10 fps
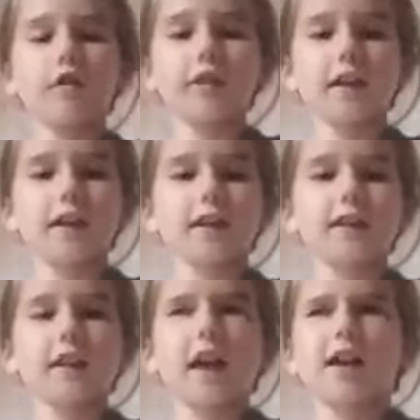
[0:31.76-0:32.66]
got
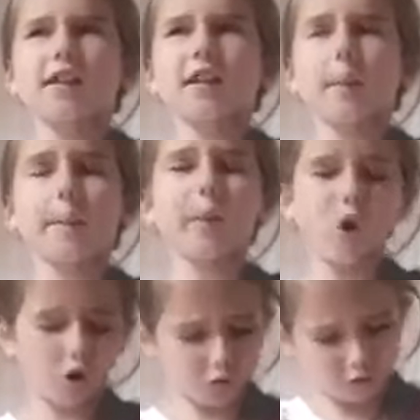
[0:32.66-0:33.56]
this like
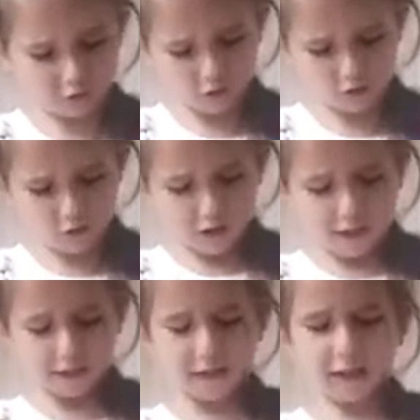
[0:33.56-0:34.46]
board thing.
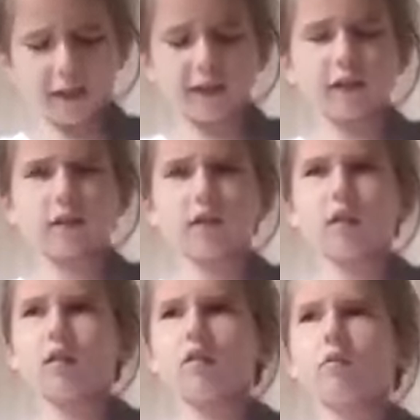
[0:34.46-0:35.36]
It's like
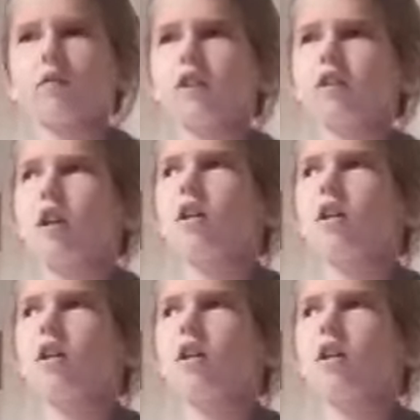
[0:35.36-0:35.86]
what do you